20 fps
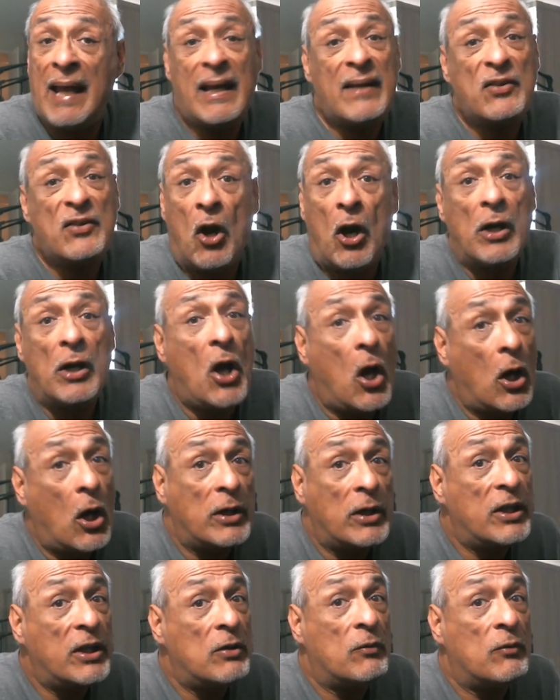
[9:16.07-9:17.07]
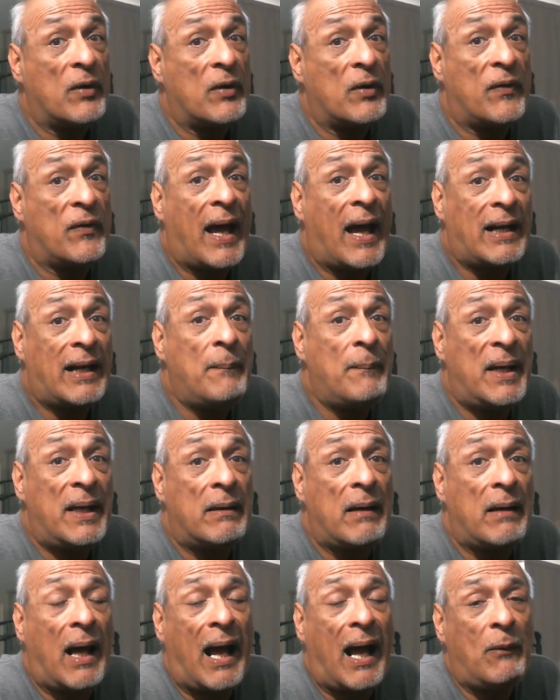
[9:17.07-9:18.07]
And it's hard to argue with that. I
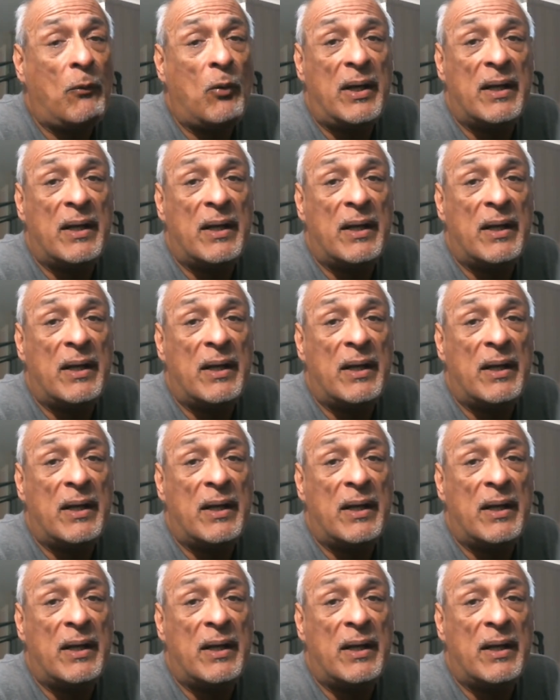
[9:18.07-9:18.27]
mean,